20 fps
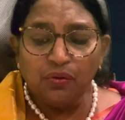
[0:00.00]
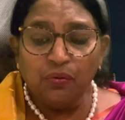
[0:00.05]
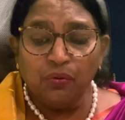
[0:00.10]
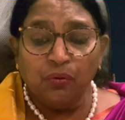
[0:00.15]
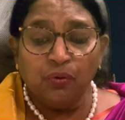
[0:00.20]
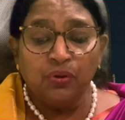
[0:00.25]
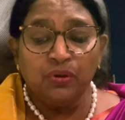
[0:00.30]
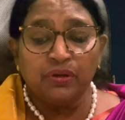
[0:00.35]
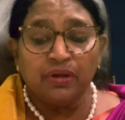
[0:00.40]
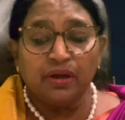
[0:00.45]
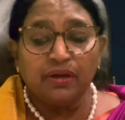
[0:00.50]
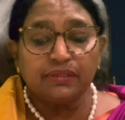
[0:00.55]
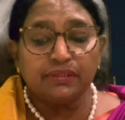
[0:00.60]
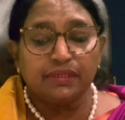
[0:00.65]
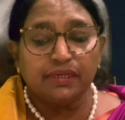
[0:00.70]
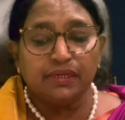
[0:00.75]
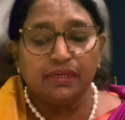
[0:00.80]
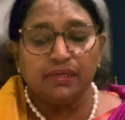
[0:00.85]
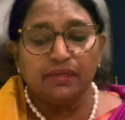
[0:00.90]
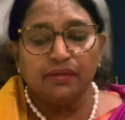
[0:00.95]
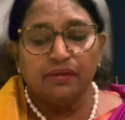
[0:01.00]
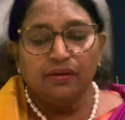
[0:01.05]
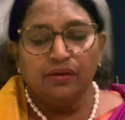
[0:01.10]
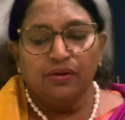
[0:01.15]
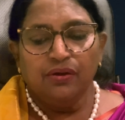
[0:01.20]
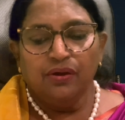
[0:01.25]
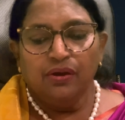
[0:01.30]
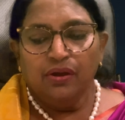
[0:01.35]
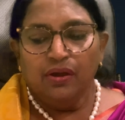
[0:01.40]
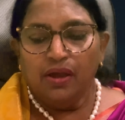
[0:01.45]
wholehearted,
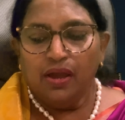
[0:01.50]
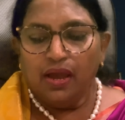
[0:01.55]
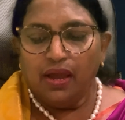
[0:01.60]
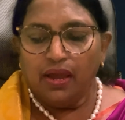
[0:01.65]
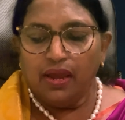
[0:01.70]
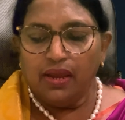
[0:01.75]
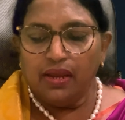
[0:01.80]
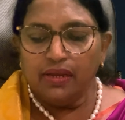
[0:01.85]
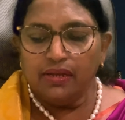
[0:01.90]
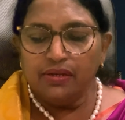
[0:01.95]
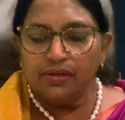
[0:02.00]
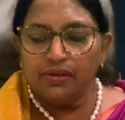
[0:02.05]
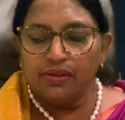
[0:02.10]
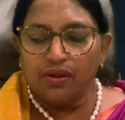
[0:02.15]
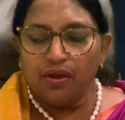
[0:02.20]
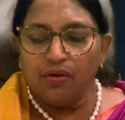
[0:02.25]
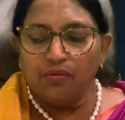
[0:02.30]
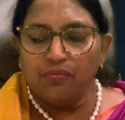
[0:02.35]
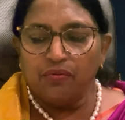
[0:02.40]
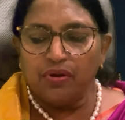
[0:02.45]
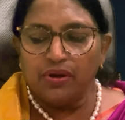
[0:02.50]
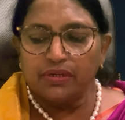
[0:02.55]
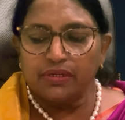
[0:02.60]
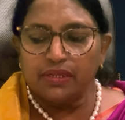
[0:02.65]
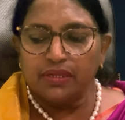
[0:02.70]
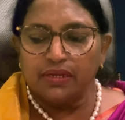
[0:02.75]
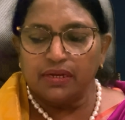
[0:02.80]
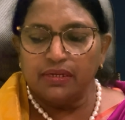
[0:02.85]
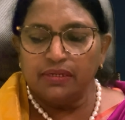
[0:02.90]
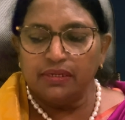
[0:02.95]
and draw
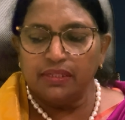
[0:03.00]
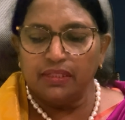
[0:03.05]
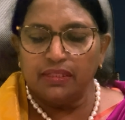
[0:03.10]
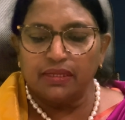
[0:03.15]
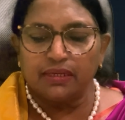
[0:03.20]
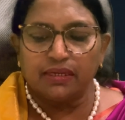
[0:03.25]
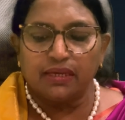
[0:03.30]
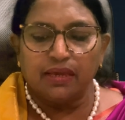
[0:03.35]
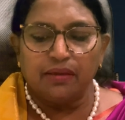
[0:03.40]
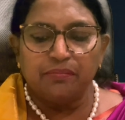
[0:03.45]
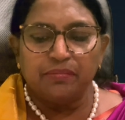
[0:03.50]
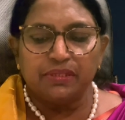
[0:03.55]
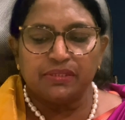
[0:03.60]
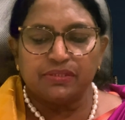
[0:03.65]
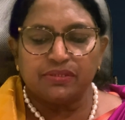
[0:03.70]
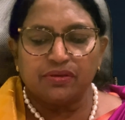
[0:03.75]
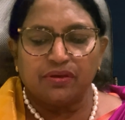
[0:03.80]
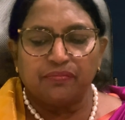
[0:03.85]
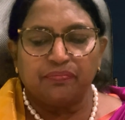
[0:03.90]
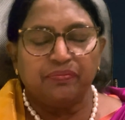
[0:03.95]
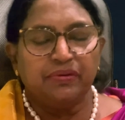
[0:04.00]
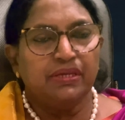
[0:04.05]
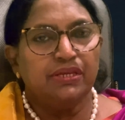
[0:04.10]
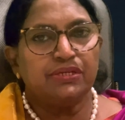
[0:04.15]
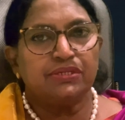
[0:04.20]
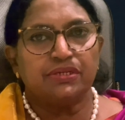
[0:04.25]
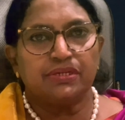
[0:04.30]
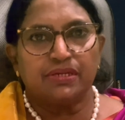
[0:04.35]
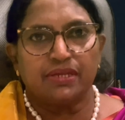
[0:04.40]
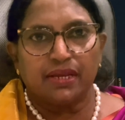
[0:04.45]
water until the camels are
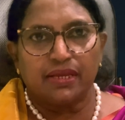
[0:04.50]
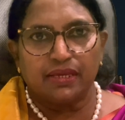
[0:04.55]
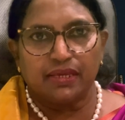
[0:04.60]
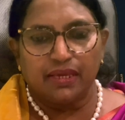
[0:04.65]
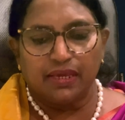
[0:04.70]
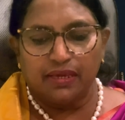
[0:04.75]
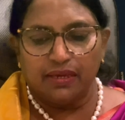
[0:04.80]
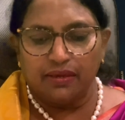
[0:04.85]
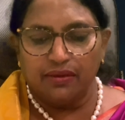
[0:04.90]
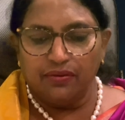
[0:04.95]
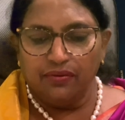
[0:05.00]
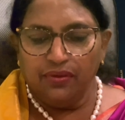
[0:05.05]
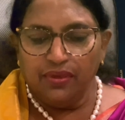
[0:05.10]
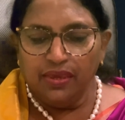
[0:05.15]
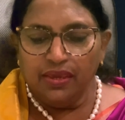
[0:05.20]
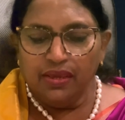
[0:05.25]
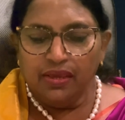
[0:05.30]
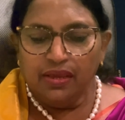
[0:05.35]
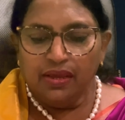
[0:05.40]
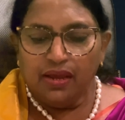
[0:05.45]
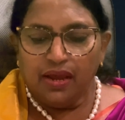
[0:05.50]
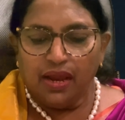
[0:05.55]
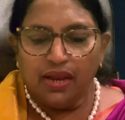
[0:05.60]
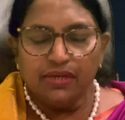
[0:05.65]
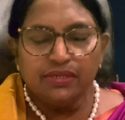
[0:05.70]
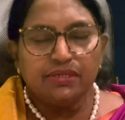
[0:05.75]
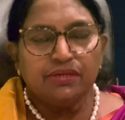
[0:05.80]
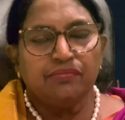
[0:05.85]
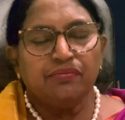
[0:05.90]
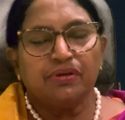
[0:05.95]
finished drinking.
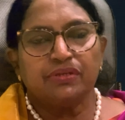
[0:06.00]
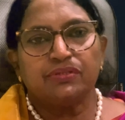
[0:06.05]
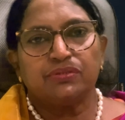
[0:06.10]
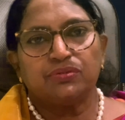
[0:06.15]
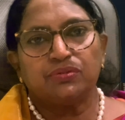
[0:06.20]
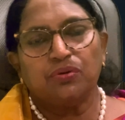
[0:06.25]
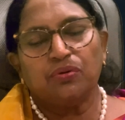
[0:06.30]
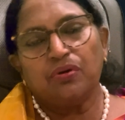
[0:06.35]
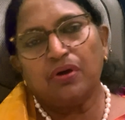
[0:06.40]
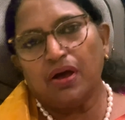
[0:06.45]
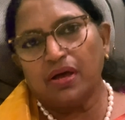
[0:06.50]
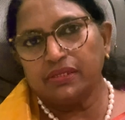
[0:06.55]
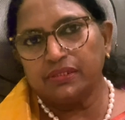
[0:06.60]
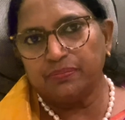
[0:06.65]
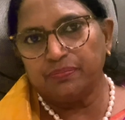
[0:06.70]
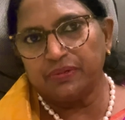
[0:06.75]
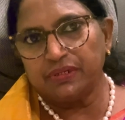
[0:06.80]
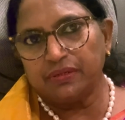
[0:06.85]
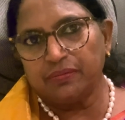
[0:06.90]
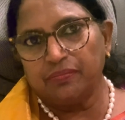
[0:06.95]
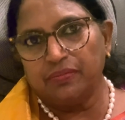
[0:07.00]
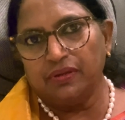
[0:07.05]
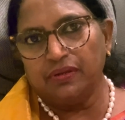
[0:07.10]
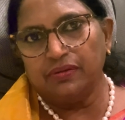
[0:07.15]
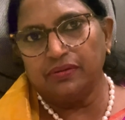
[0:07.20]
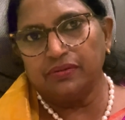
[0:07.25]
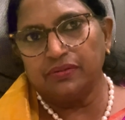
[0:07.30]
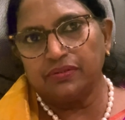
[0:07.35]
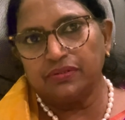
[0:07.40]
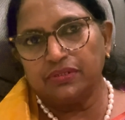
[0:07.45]
And she was so hospitable.
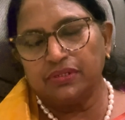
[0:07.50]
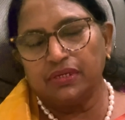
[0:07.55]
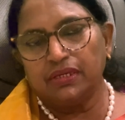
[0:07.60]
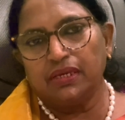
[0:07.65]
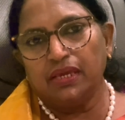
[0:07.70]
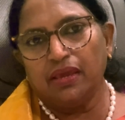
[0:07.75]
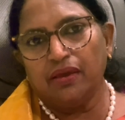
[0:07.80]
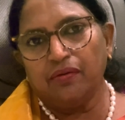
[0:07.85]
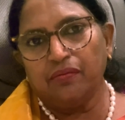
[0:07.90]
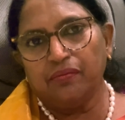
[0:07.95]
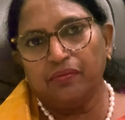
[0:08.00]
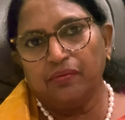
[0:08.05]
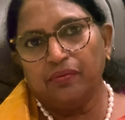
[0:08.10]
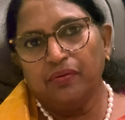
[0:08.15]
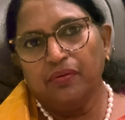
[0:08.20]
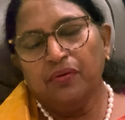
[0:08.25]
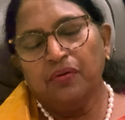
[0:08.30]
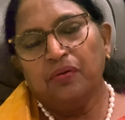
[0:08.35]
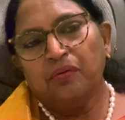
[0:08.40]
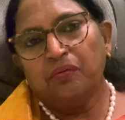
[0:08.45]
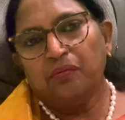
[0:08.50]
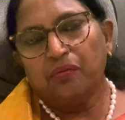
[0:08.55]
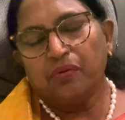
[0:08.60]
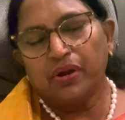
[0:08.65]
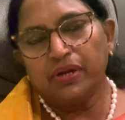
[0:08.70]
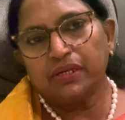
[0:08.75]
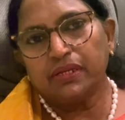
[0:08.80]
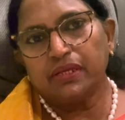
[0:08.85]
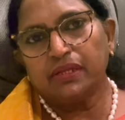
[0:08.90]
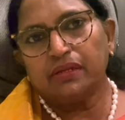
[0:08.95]
She gave
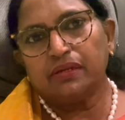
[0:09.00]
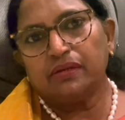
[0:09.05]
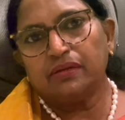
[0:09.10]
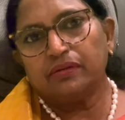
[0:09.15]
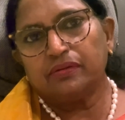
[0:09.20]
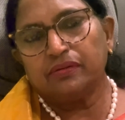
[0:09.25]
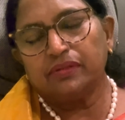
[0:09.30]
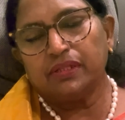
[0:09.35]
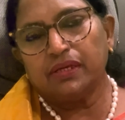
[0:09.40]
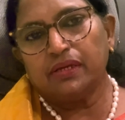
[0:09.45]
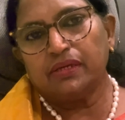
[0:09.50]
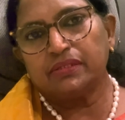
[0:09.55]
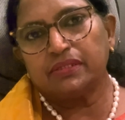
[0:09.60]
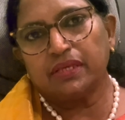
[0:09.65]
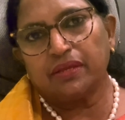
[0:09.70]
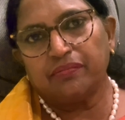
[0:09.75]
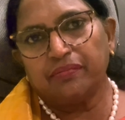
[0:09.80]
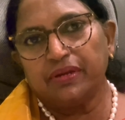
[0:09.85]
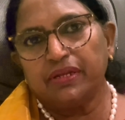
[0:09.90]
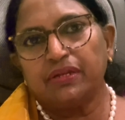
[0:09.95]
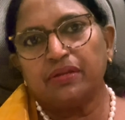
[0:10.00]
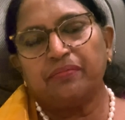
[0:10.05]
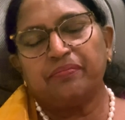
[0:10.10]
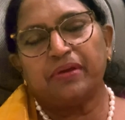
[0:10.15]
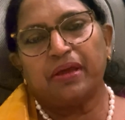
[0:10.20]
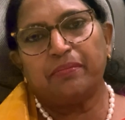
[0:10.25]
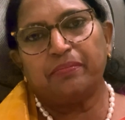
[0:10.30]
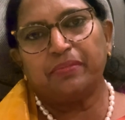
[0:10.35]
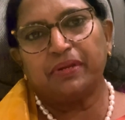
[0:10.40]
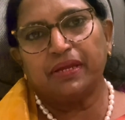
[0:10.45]
water to the servant of
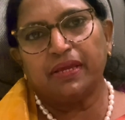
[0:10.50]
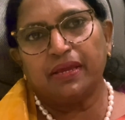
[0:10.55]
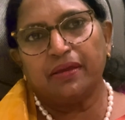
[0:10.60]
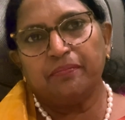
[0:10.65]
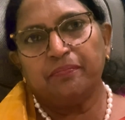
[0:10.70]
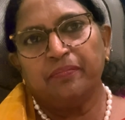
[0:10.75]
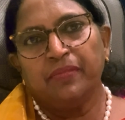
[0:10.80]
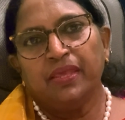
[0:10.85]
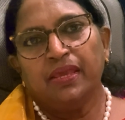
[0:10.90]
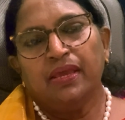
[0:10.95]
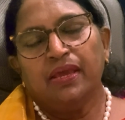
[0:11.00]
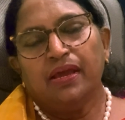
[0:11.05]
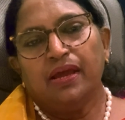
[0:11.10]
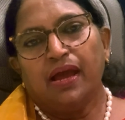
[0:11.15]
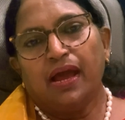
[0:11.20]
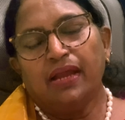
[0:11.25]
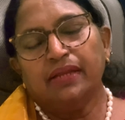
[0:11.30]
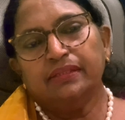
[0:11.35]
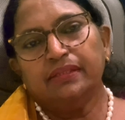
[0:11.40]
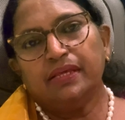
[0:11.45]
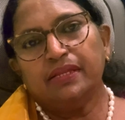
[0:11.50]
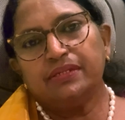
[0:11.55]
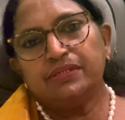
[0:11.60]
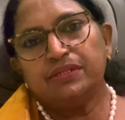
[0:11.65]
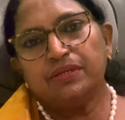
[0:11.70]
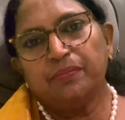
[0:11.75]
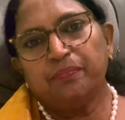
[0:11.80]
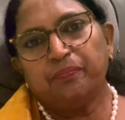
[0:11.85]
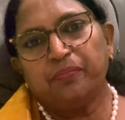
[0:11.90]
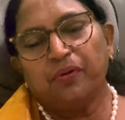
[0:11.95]
Abraham, and then
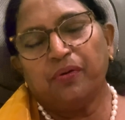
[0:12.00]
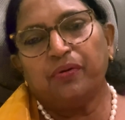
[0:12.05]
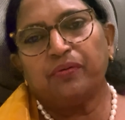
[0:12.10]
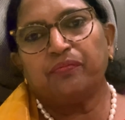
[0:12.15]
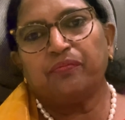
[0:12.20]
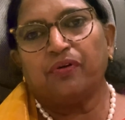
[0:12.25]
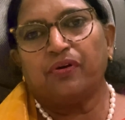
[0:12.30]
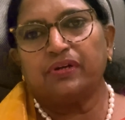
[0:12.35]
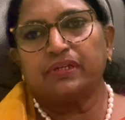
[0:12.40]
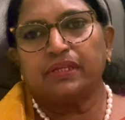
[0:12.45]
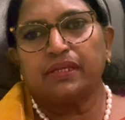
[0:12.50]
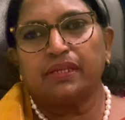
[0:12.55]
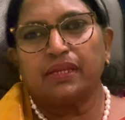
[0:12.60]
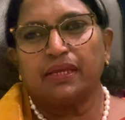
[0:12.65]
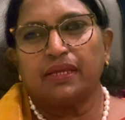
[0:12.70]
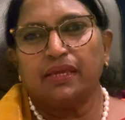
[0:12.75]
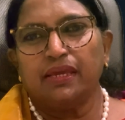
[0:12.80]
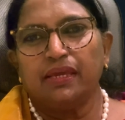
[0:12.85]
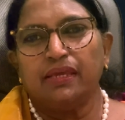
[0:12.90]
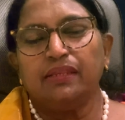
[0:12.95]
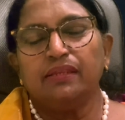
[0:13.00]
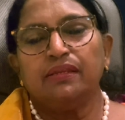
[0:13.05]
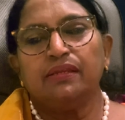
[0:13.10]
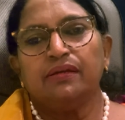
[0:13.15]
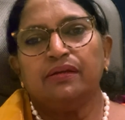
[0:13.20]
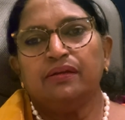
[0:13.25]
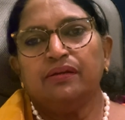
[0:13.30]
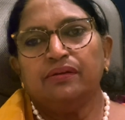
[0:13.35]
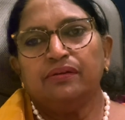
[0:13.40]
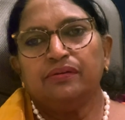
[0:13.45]
she poured water again
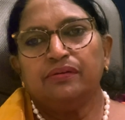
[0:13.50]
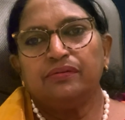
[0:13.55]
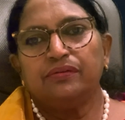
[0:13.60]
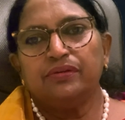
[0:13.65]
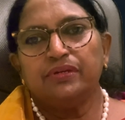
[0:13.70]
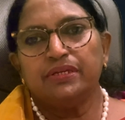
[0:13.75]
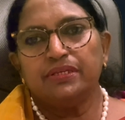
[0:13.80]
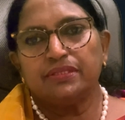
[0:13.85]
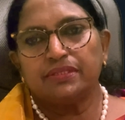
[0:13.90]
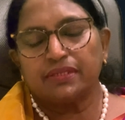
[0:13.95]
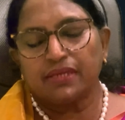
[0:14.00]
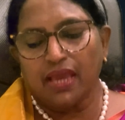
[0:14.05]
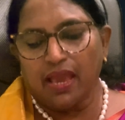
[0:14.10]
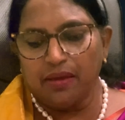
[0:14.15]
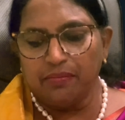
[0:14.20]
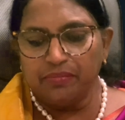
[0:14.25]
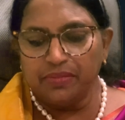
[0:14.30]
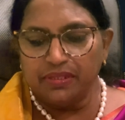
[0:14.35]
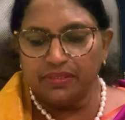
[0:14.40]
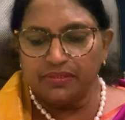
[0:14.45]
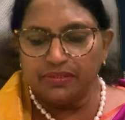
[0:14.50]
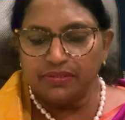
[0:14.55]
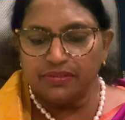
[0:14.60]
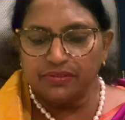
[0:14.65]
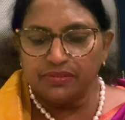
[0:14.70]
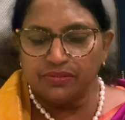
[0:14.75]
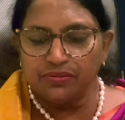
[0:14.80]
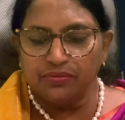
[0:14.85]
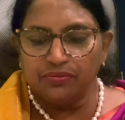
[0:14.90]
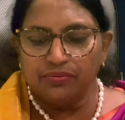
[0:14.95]
to his camels.
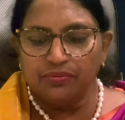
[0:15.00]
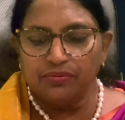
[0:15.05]
So